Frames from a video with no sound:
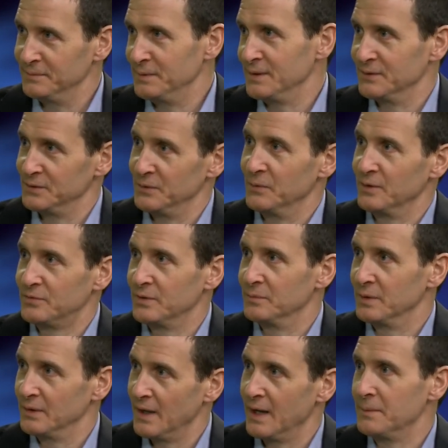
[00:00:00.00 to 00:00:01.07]
because you went from
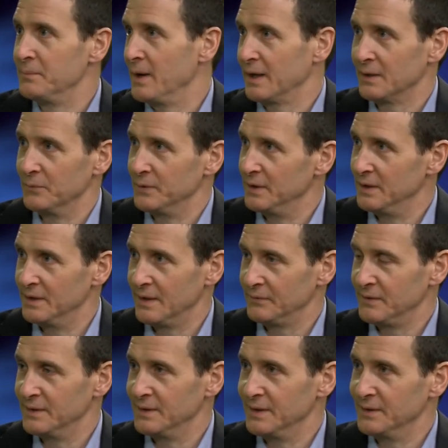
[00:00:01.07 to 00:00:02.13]
a linebacker where you didn't have
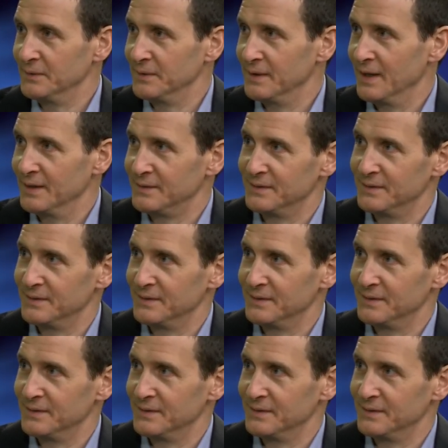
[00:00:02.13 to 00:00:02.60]
to deal with that